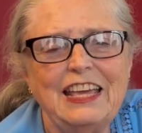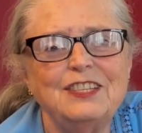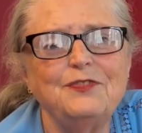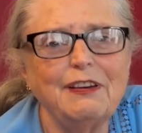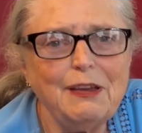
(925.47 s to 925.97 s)

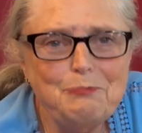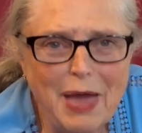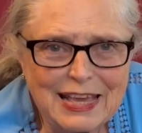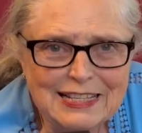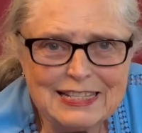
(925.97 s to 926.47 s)
it's very
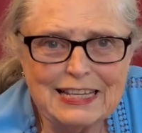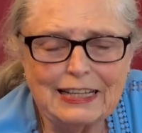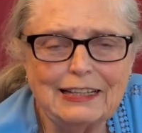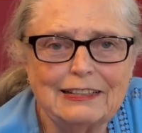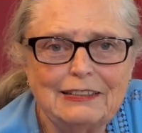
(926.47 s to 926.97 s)
basic,
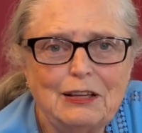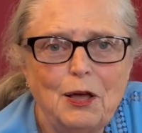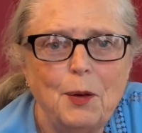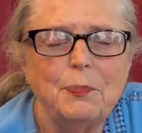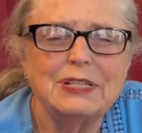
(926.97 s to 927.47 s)

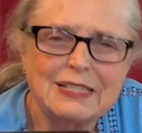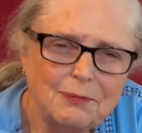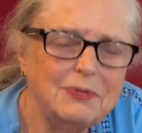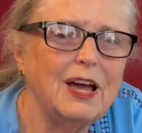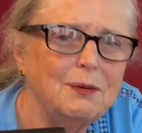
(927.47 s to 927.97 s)
but
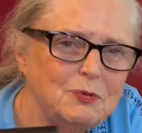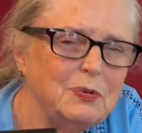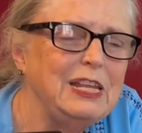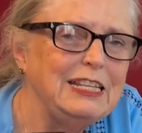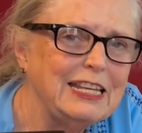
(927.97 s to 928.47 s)
sometimes we
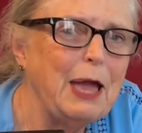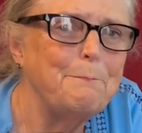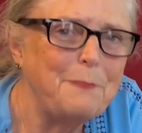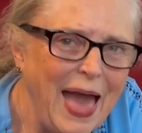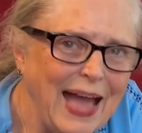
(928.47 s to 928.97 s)
need to
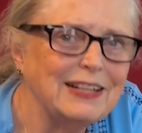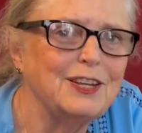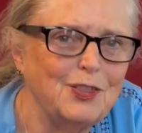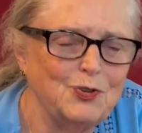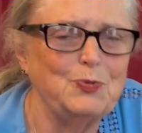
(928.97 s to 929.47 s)
get back
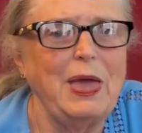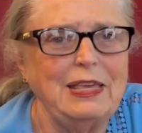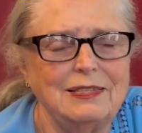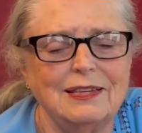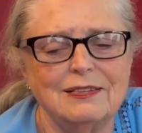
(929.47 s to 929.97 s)
to those
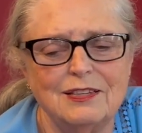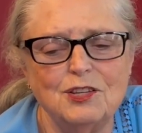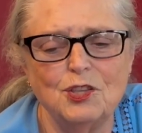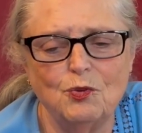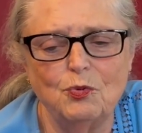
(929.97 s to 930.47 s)
basics and
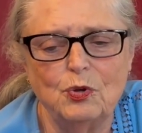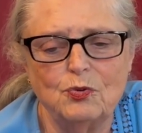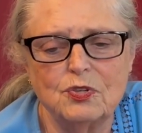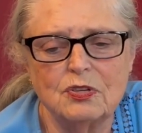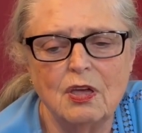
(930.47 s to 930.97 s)
to the
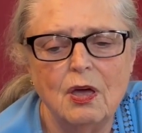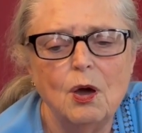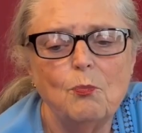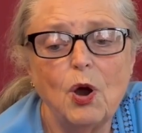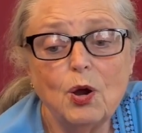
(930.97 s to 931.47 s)
roots.
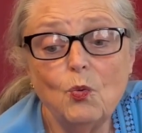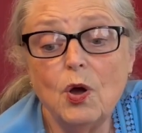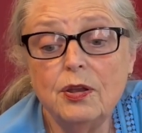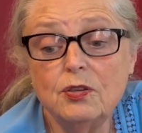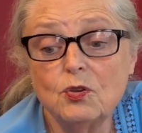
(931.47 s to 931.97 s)
Part
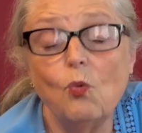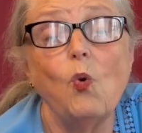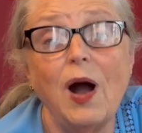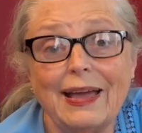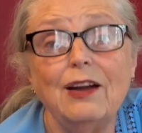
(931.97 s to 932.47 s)
1 is
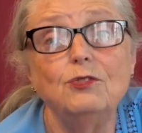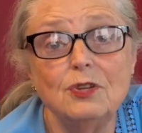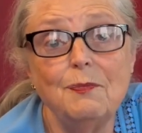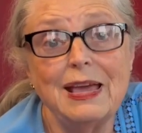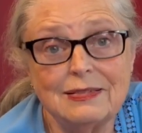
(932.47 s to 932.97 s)
why go
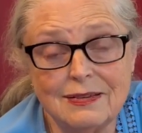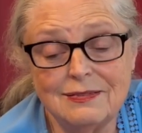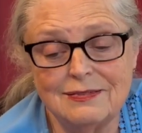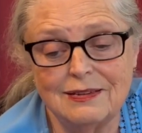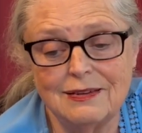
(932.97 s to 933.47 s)
to Mass
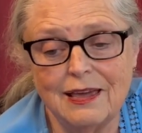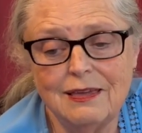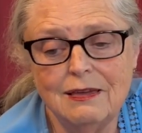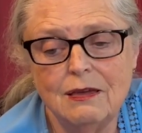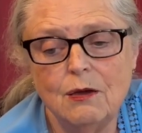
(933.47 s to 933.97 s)
on Sunday.
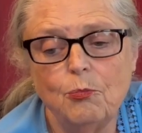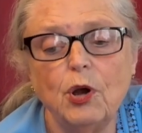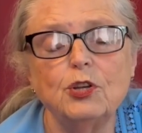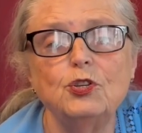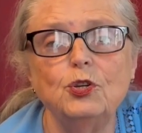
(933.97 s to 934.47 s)

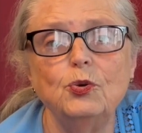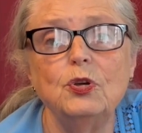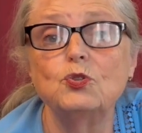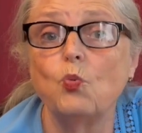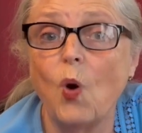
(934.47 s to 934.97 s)
Part 2
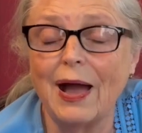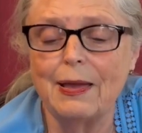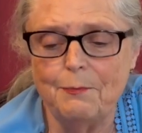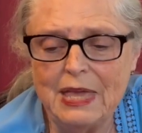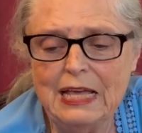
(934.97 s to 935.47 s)
is why a
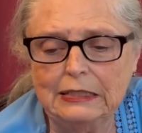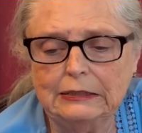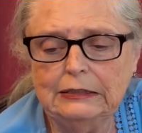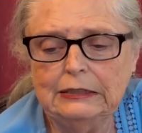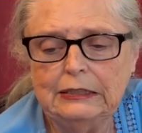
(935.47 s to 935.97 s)
meal.